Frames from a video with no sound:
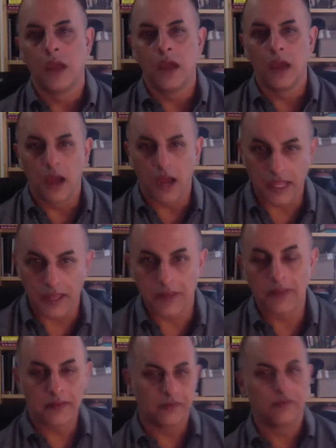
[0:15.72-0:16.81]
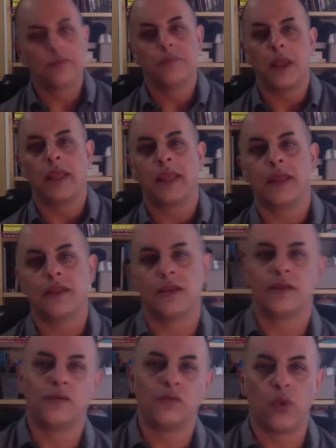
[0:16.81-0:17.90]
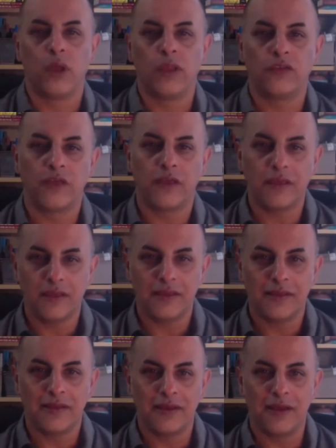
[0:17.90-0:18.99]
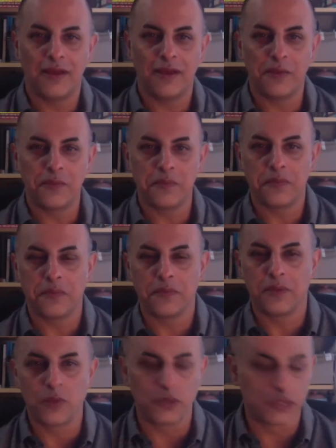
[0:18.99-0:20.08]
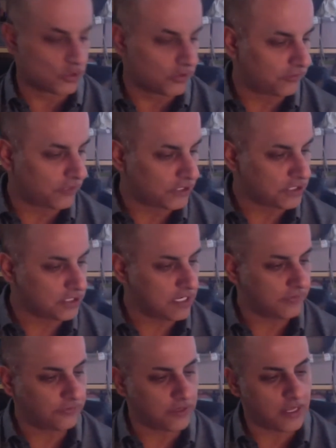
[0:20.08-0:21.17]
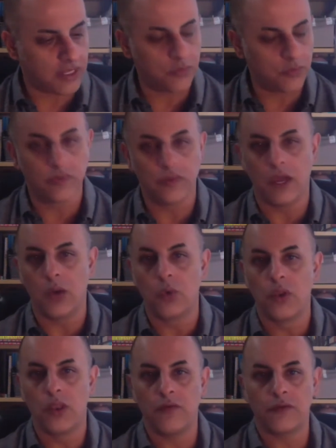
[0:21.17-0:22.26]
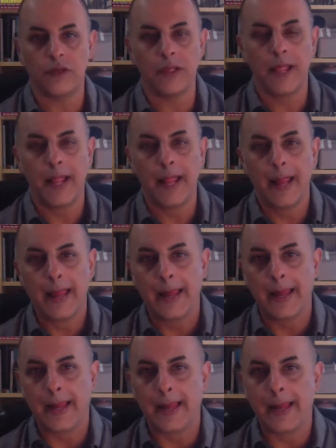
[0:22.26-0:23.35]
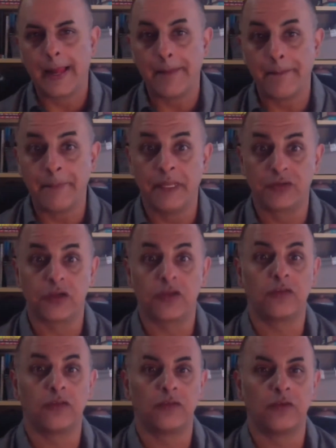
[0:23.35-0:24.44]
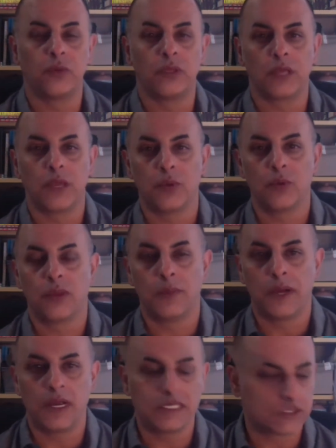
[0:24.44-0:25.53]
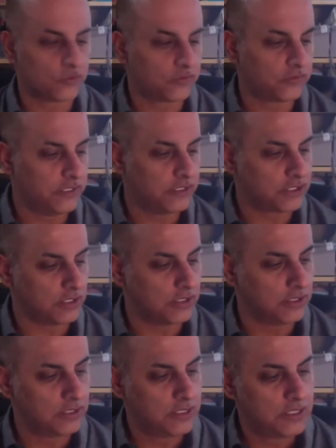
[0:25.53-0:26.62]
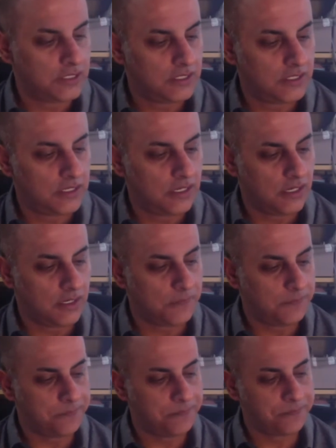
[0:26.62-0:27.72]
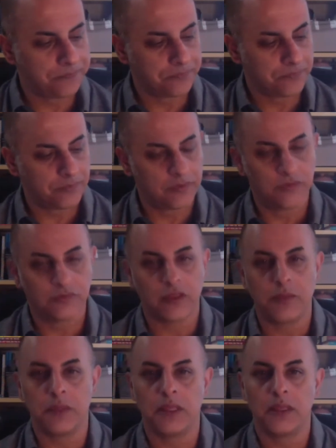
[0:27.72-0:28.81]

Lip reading: Hi, Bali again. Wednesday. Hope you enjoyed the session yesterday with Now or Never. Be interested to see what you came up with. I might ask your teacher to send me,